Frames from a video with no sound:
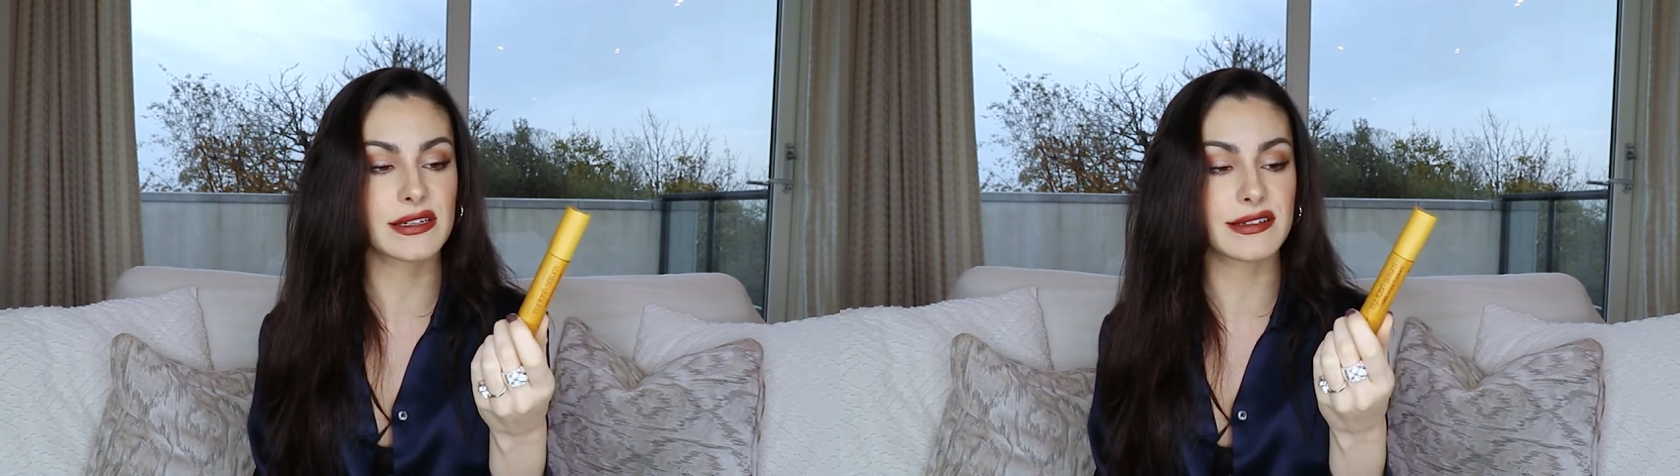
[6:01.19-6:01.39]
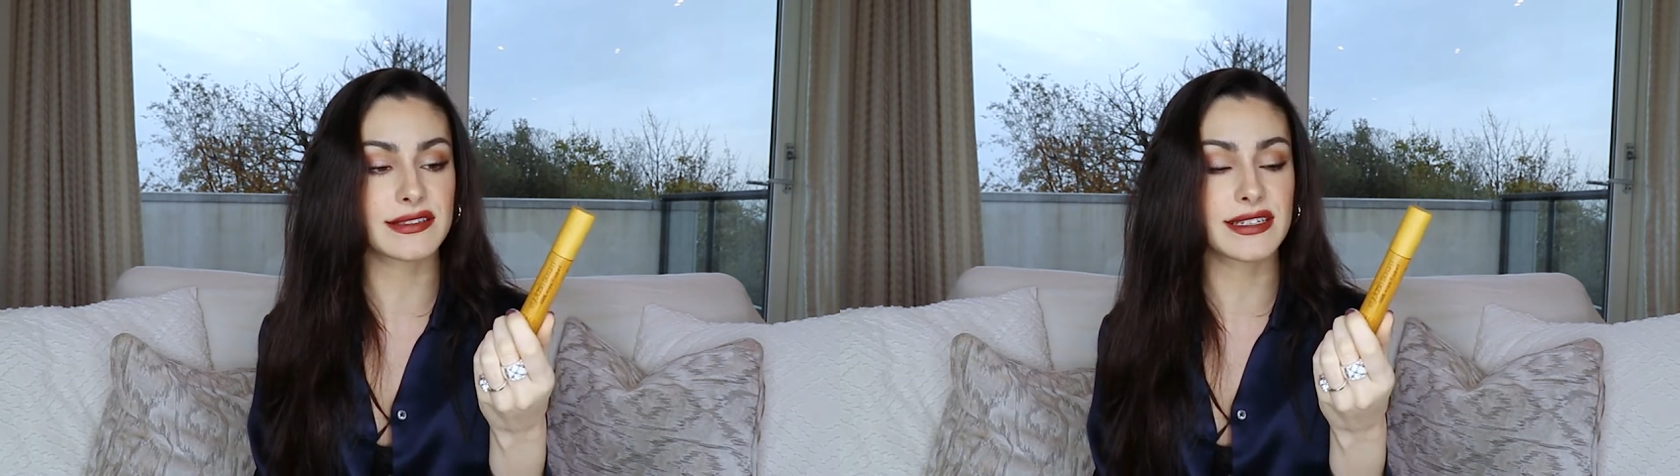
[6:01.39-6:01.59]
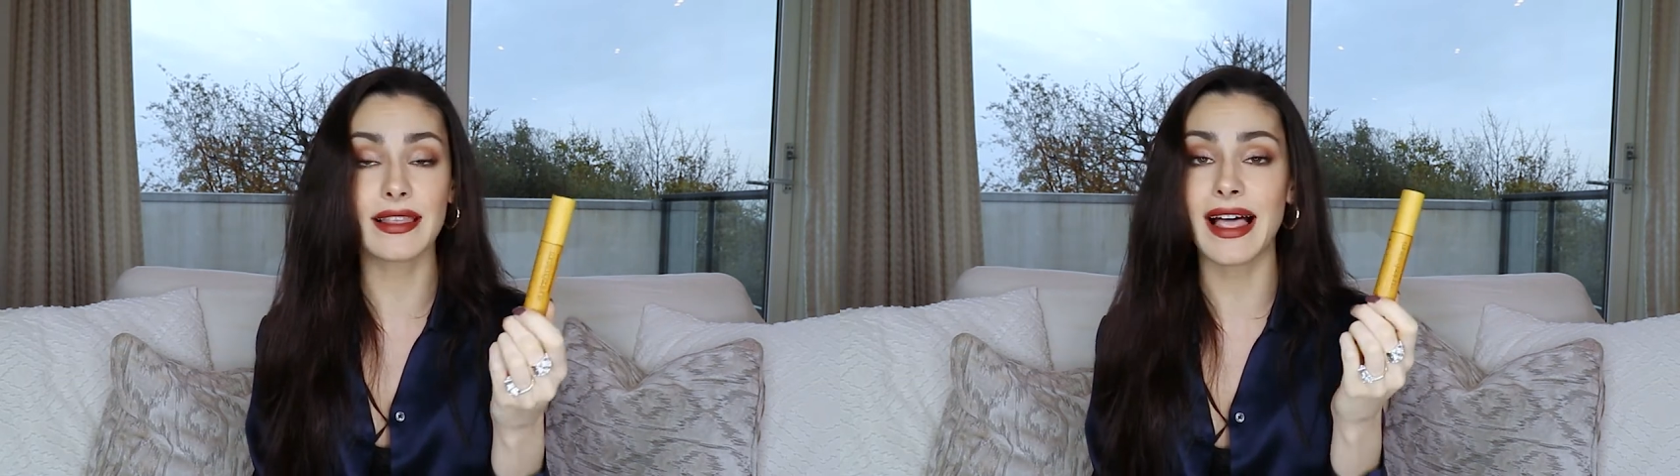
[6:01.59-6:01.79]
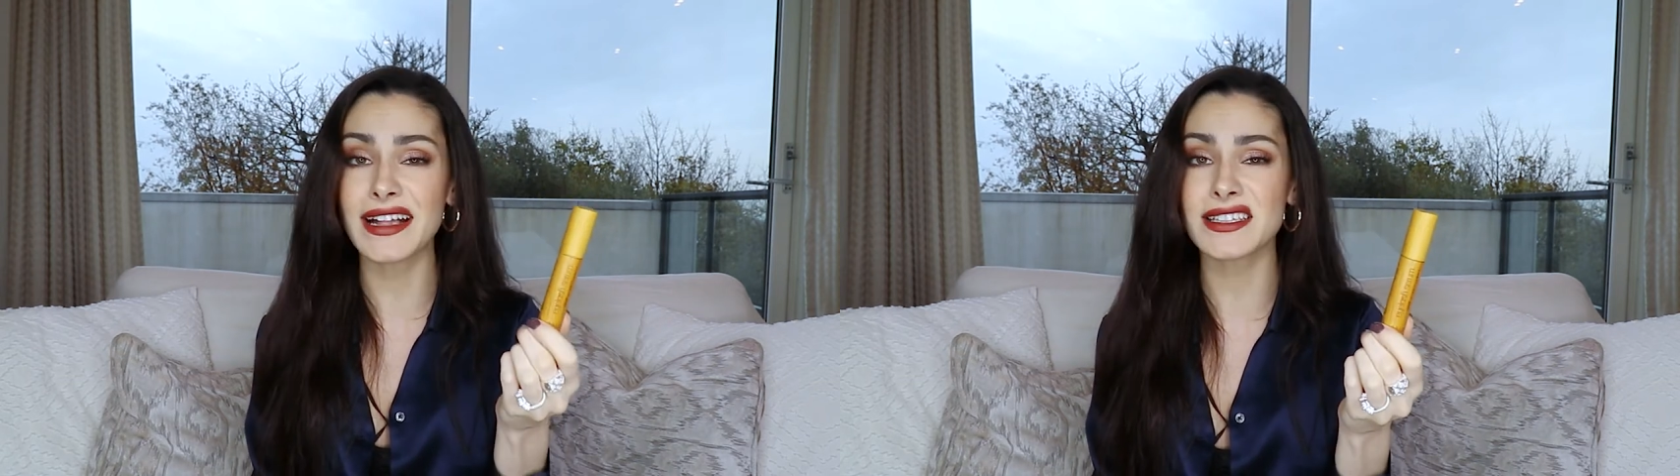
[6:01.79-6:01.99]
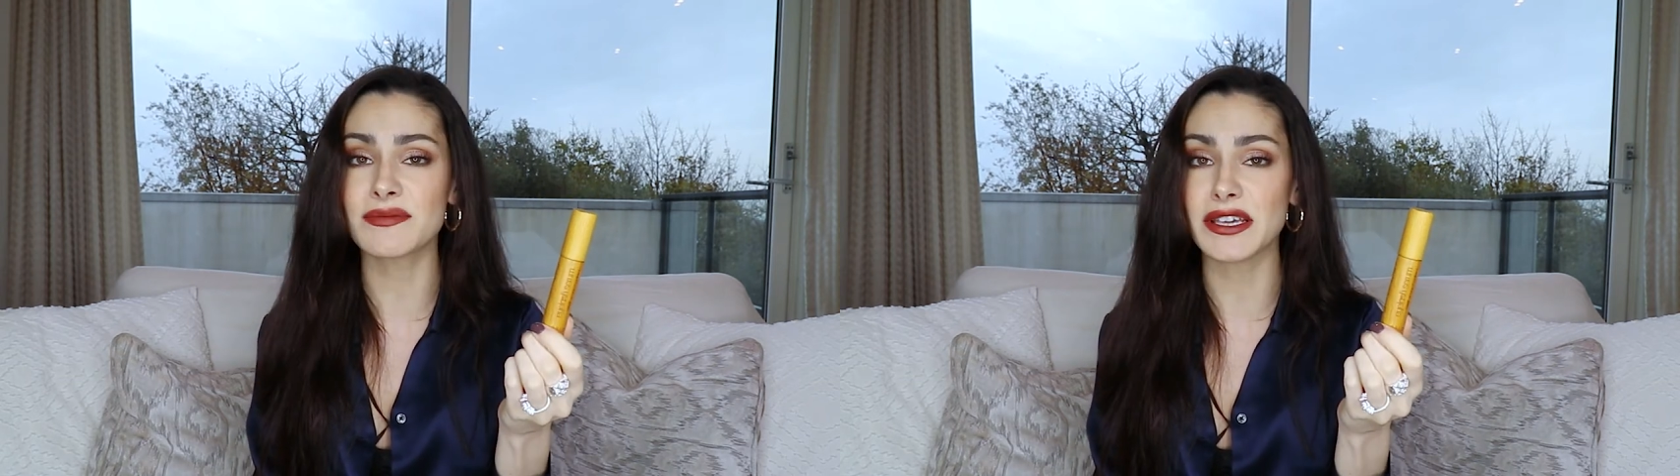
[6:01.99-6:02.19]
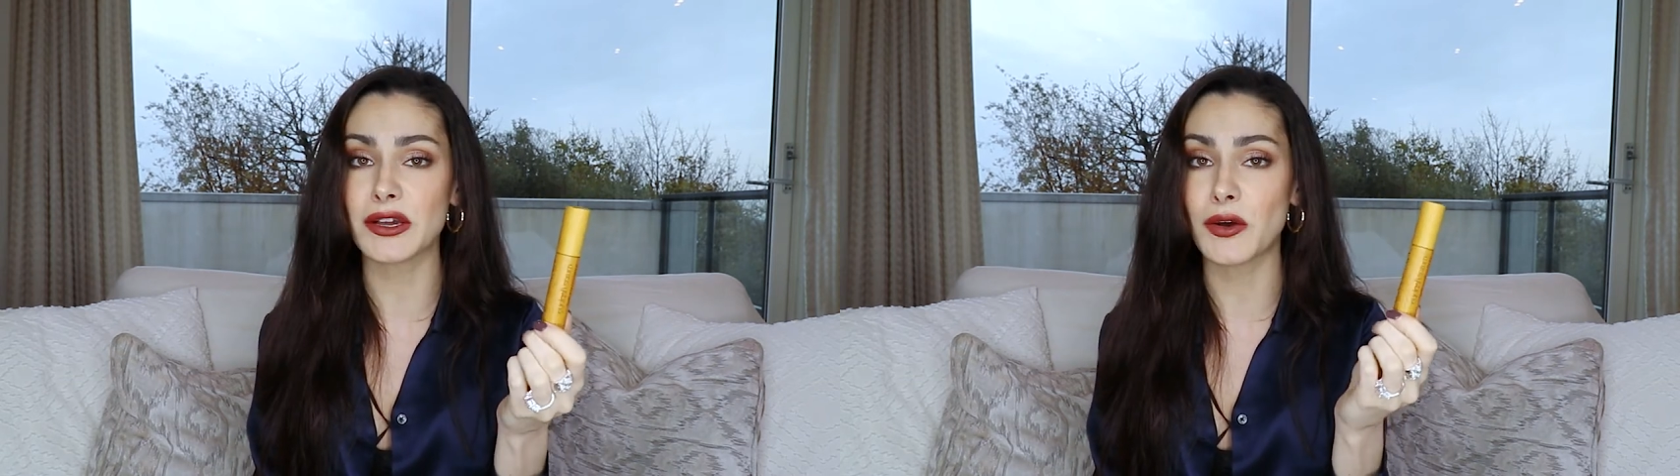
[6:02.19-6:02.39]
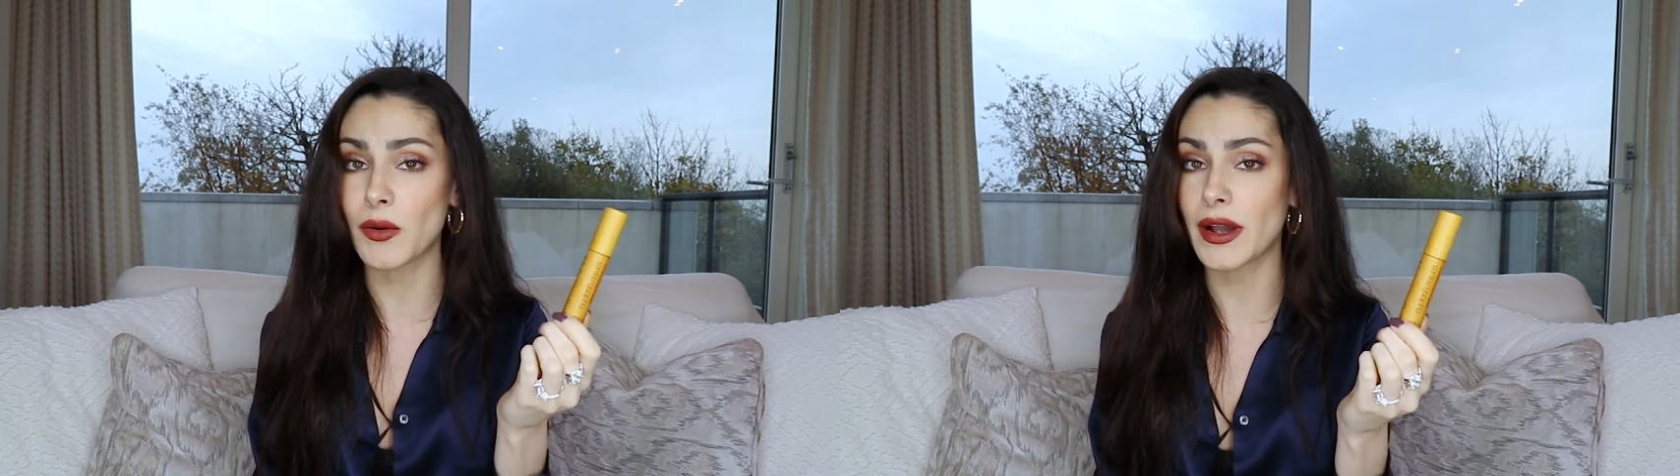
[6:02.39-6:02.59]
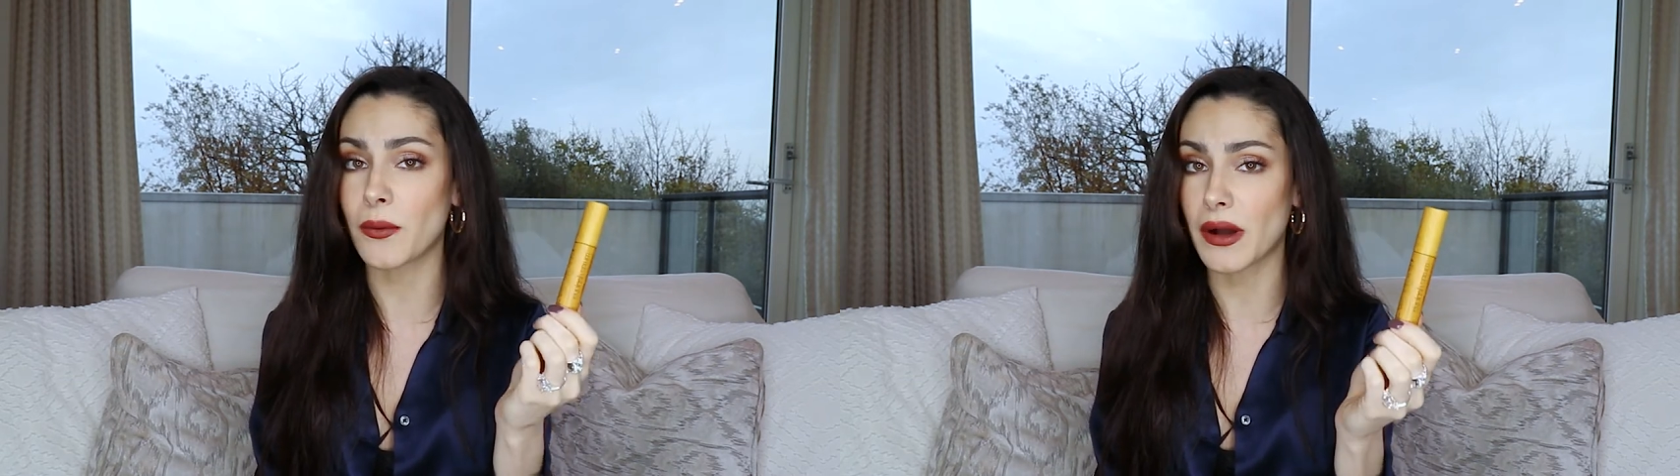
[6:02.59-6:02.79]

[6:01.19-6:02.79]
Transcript: because it did last me quite a